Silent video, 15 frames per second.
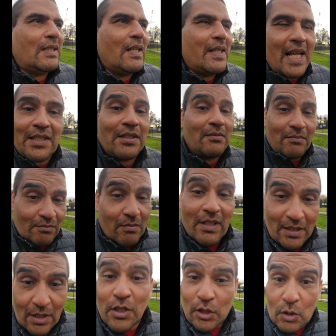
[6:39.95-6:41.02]
That's
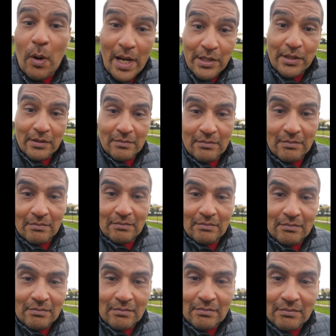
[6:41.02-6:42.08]
a good question.
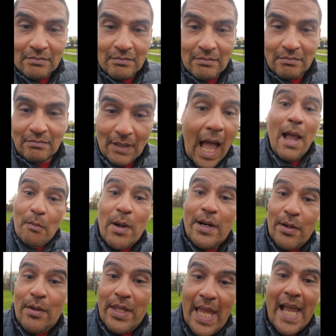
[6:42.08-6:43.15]
I want to
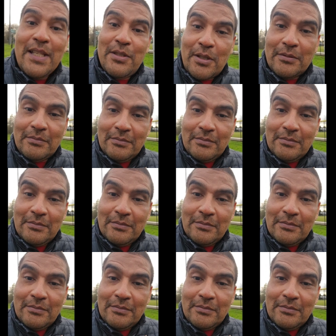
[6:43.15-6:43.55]
know the answer.